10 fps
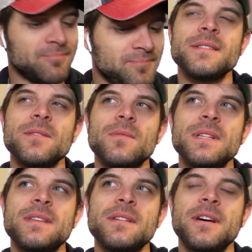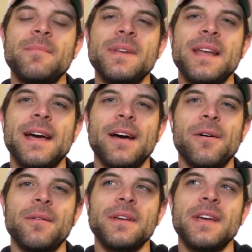So what's up
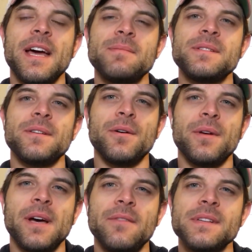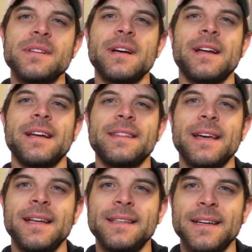now? The capstone, obviously I gotta get
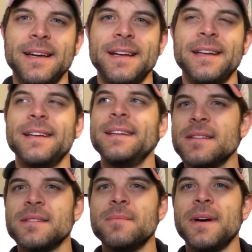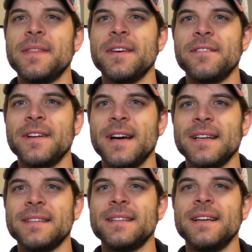that done. This month I've
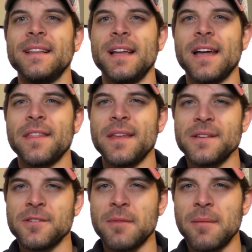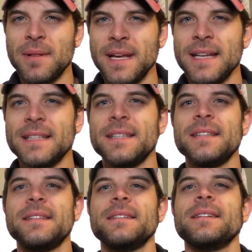got a lot of things on my plate.
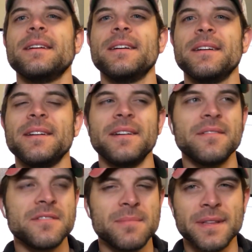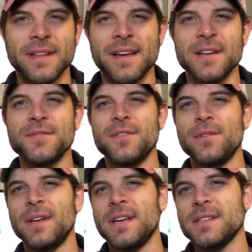Uh, I've spent the last few
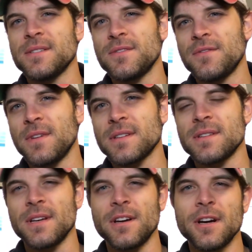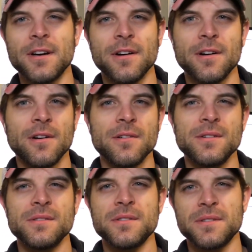days fixing
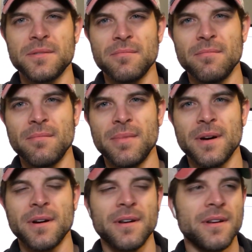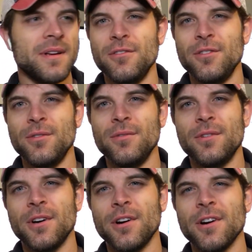cars, bought a new
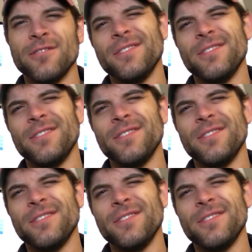car.